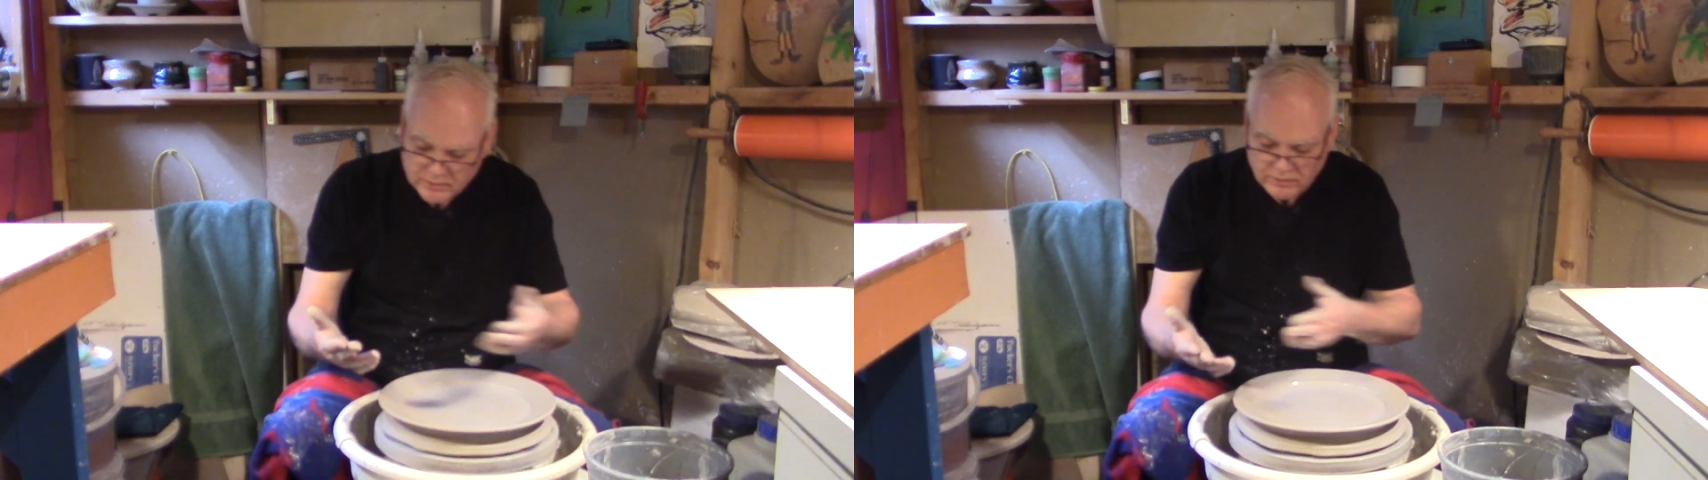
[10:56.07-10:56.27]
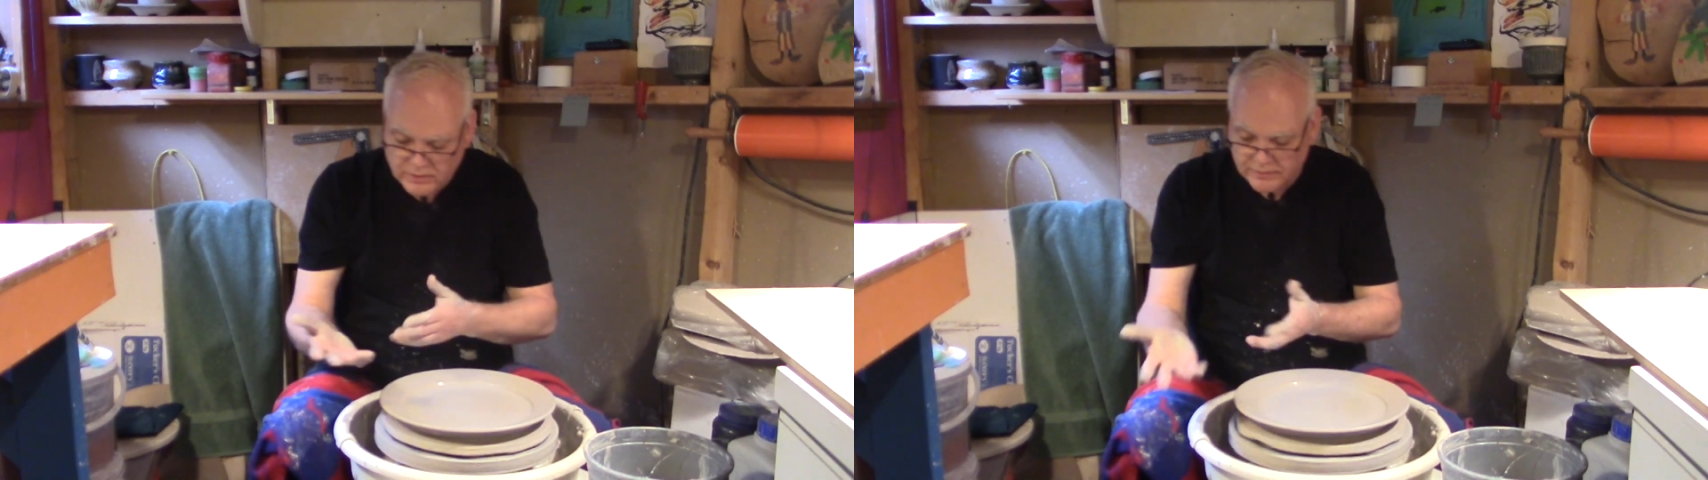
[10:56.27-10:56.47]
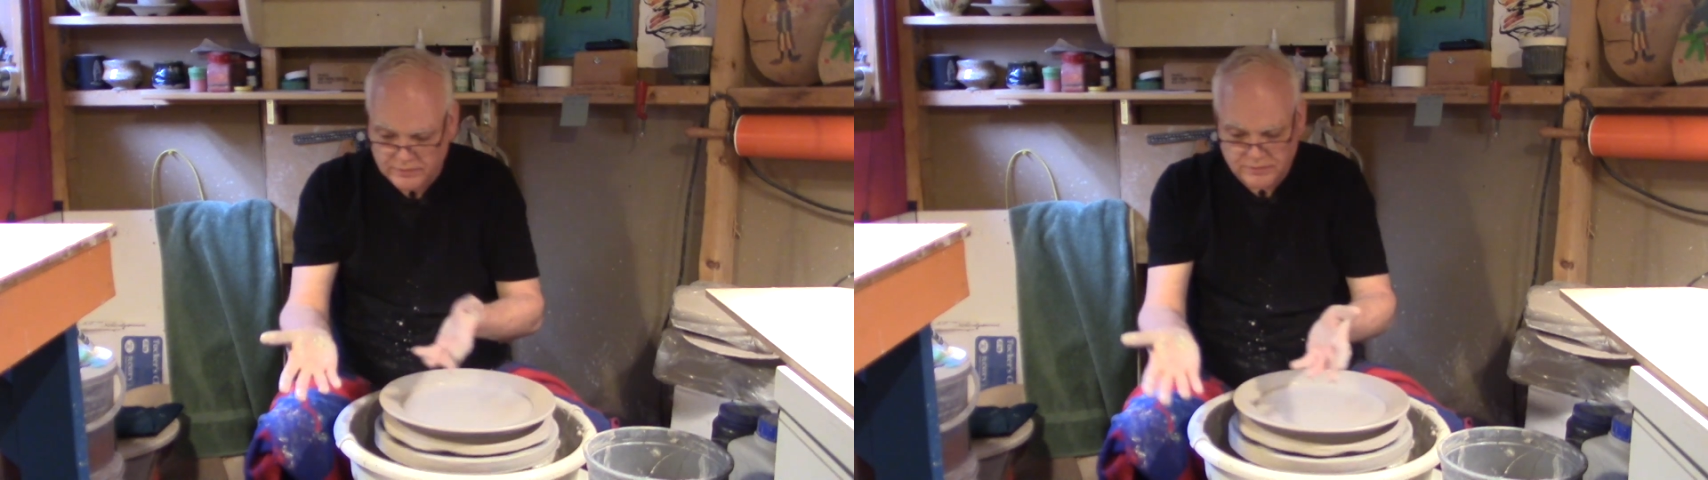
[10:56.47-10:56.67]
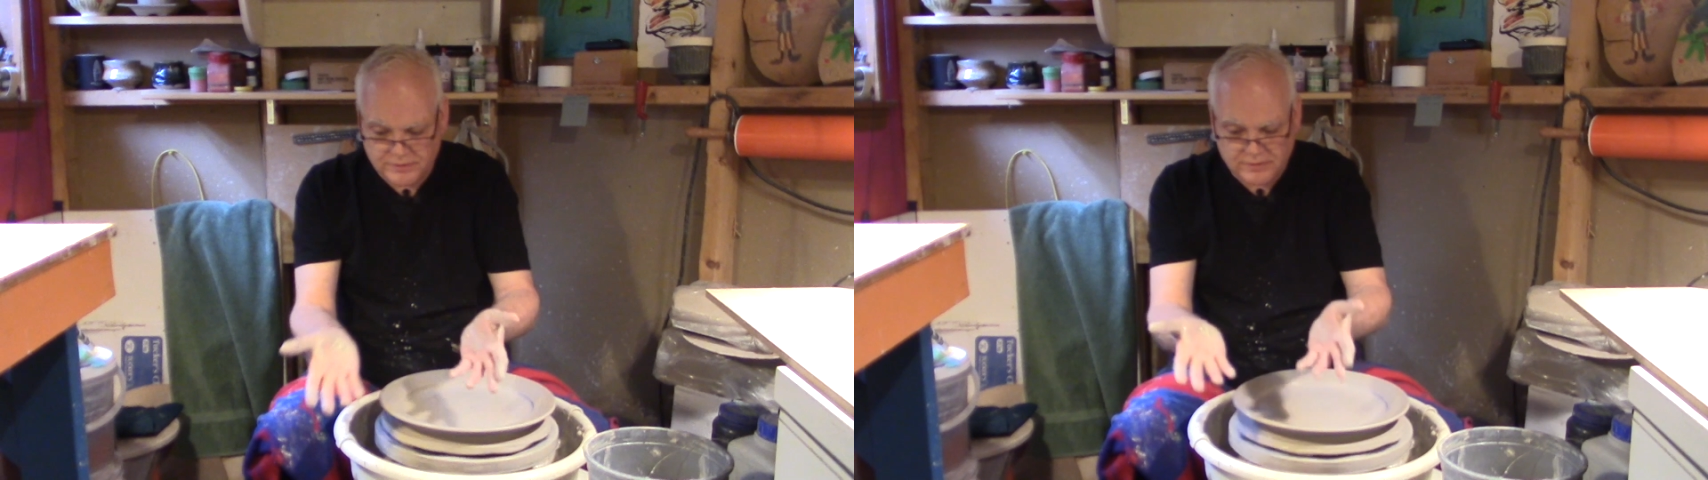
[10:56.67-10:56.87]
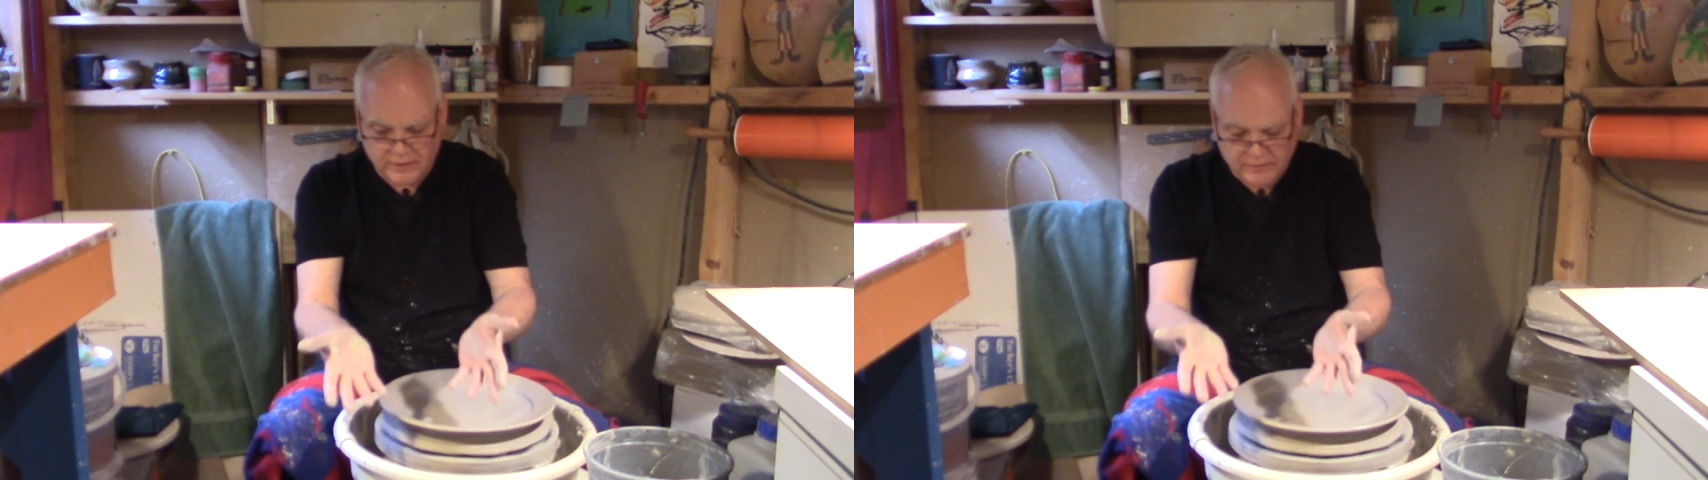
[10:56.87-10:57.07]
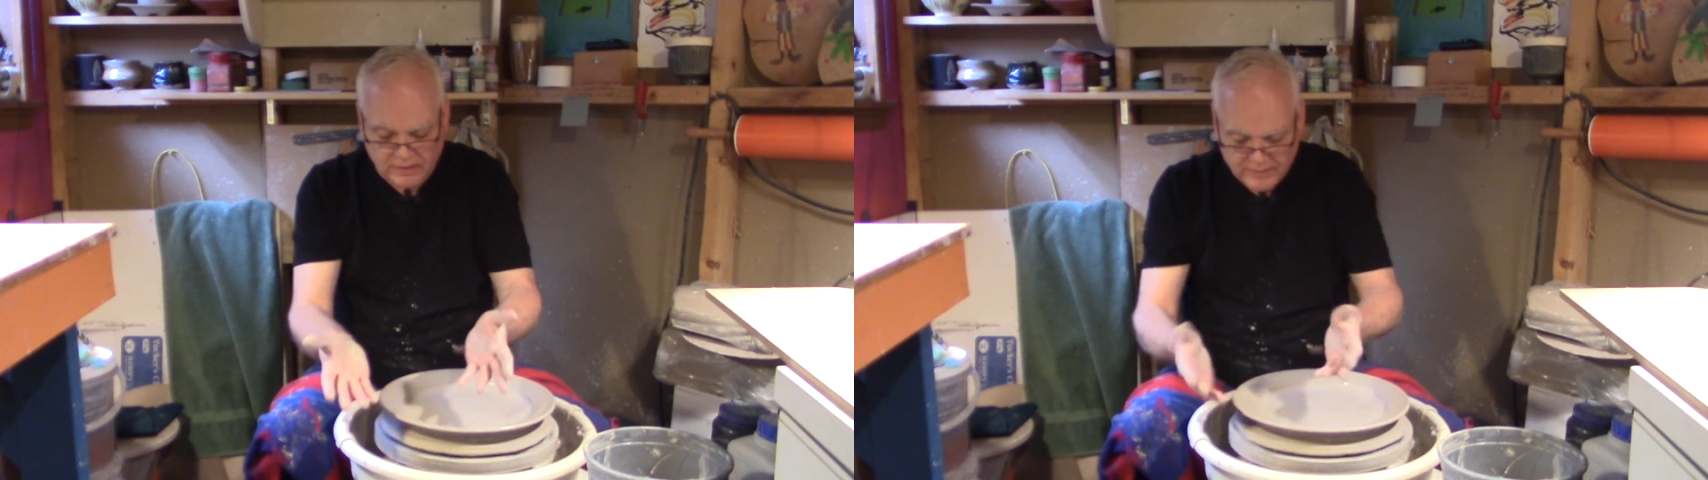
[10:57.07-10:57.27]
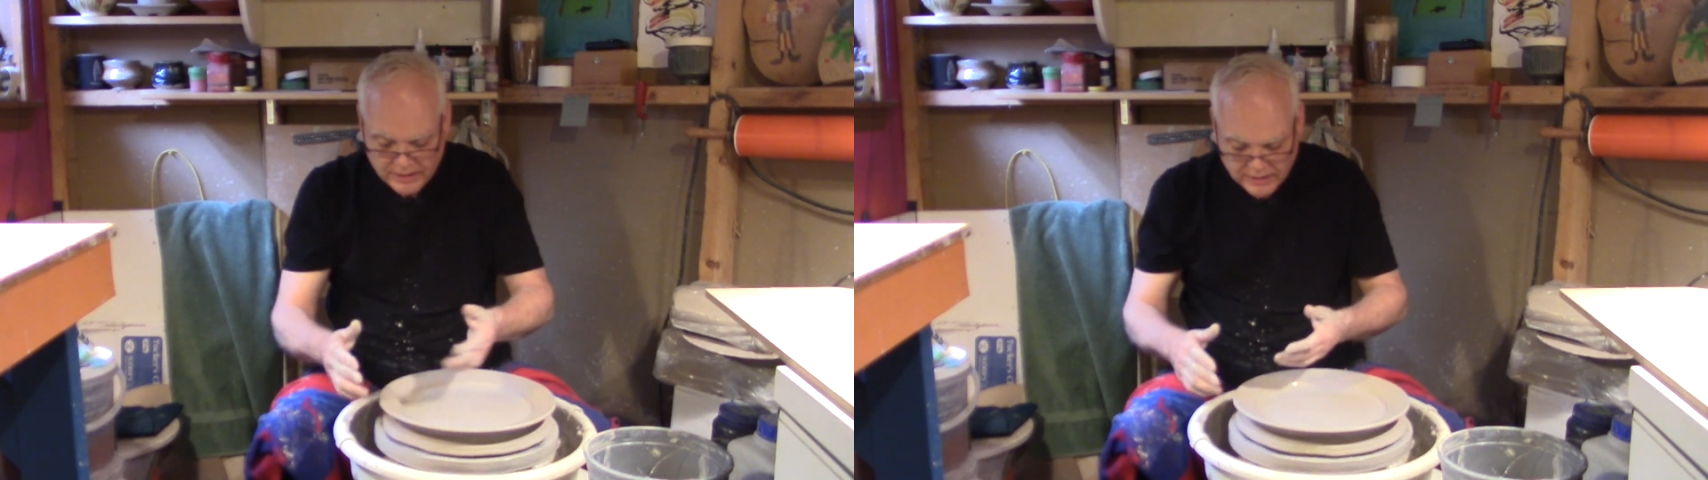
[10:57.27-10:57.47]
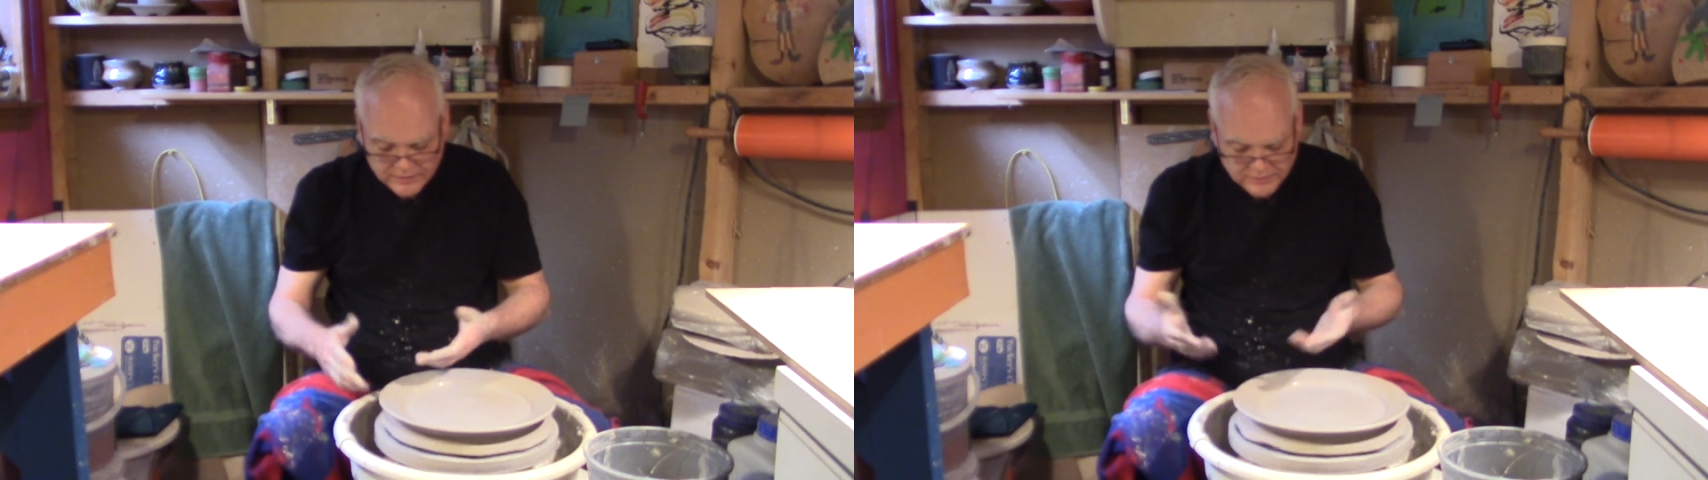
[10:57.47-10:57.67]
No, I got my
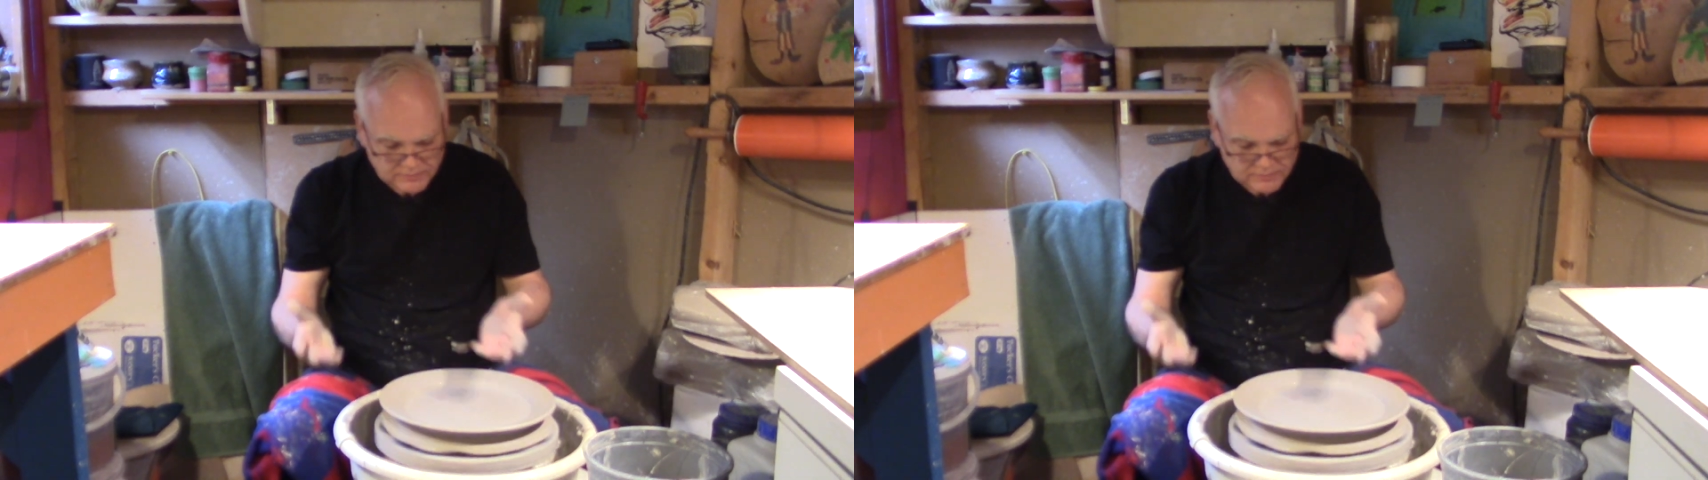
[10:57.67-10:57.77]
hands.